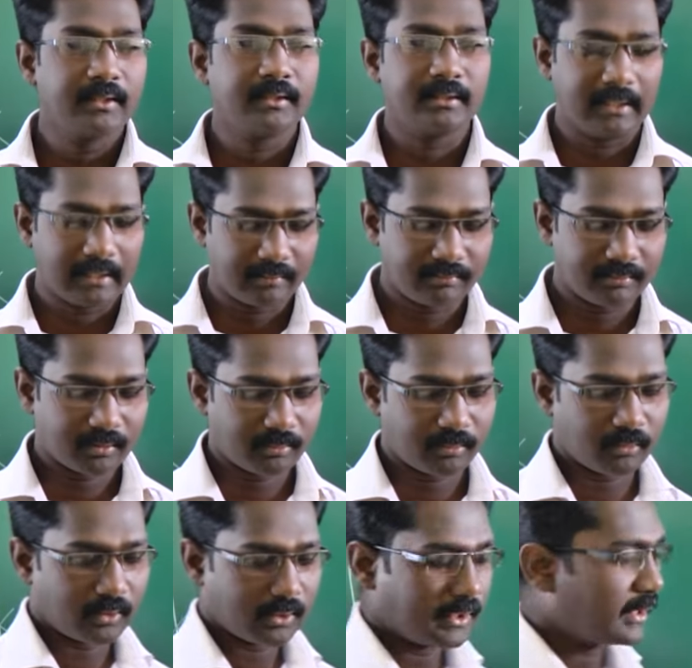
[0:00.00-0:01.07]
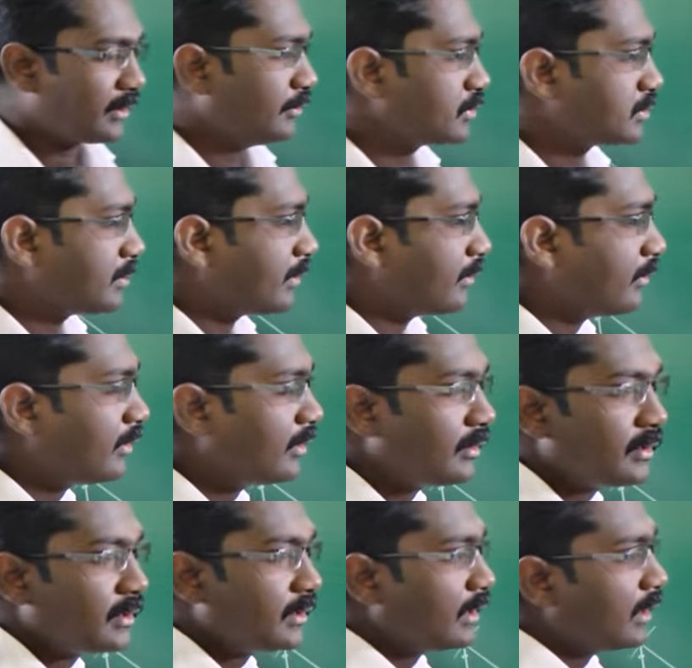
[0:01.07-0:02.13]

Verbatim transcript: Therefore, protractor use pannuvom.